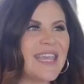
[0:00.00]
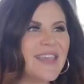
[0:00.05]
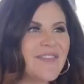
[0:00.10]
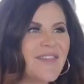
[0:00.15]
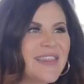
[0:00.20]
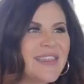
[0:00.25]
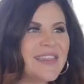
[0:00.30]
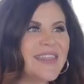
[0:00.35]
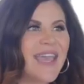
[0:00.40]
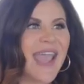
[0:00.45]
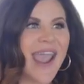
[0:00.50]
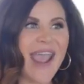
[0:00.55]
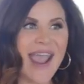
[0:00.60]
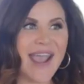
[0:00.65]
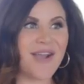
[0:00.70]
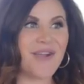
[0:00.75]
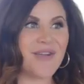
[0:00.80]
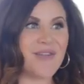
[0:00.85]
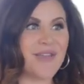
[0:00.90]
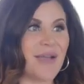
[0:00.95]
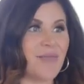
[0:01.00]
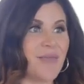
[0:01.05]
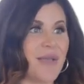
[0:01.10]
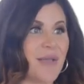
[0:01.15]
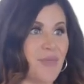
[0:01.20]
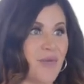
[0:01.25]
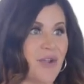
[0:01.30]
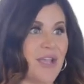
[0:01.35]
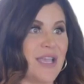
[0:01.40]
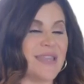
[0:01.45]
Even the air that we
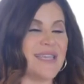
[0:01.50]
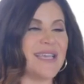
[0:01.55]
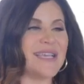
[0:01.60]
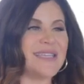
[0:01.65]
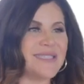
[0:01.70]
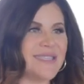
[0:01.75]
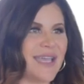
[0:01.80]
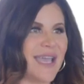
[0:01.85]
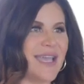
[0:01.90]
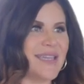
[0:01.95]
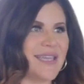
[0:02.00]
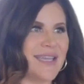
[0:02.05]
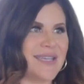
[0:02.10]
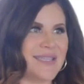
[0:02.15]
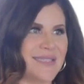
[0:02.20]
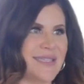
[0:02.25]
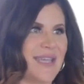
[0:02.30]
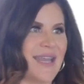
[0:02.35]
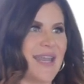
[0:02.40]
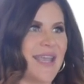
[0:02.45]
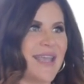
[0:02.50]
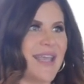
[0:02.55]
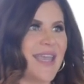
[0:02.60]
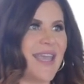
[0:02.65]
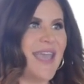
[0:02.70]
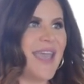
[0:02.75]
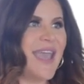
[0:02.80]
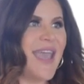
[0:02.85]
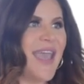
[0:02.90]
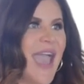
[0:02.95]
breathe is slightly acidic.
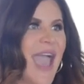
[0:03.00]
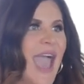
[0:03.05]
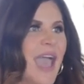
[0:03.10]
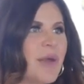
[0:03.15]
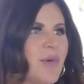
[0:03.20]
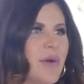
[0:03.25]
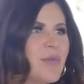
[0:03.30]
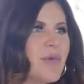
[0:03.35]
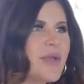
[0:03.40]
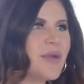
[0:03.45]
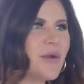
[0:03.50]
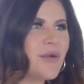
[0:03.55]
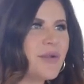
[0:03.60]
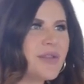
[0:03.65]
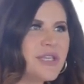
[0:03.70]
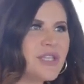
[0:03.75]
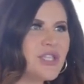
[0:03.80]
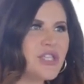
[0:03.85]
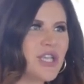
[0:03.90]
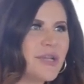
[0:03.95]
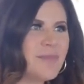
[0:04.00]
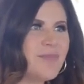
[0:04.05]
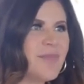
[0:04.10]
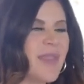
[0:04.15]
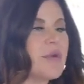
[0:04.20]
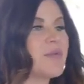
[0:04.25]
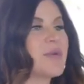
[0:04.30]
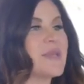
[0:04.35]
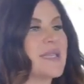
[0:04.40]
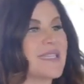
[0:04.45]
And when we go to the gym,
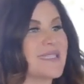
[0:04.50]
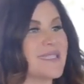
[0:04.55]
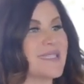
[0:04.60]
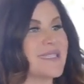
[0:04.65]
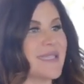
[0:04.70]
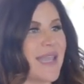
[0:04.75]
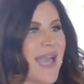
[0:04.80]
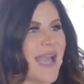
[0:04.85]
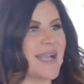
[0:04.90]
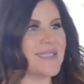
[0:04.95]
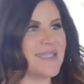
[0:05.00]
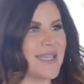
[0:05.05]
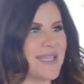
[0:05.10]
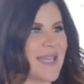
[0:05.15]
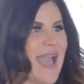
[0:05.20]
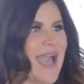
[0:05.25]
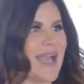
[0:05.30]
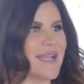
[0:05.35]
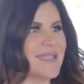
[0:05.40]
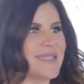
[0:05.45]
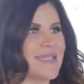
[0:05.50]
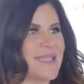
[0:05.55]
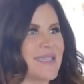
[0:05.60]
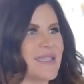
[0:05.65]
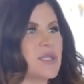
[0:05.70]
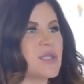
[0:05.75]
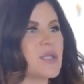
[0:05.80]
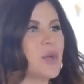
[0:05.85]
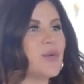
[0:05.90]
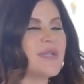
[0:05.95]
it releases lactic acid,
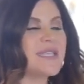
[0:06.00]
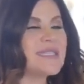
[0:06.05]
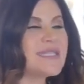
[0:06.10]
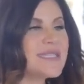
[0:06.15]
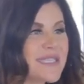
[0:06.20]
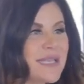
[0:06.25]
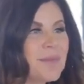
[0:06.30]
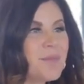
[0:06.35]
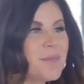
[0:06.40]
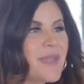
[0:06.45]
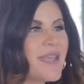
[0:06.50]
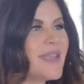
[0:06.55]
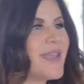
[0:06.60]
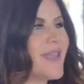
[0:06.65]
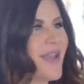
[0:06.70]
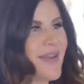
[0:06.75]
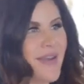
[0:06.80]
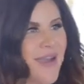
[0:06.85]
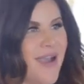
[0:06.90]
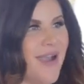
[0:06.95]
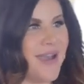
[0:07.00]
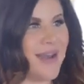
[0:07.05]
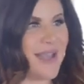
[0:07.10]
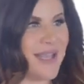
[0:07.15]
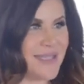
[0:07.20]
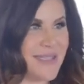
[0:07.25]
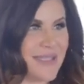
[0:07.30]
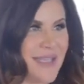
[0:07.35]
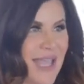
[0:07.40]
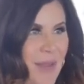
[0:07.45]
so we simply cannot
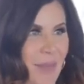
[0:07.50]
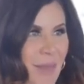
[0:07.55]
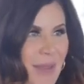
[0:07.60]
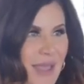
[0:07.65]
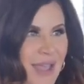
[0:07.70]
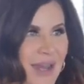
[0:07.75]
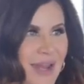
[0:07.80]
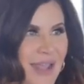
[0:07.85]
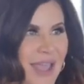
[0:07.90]
escape it.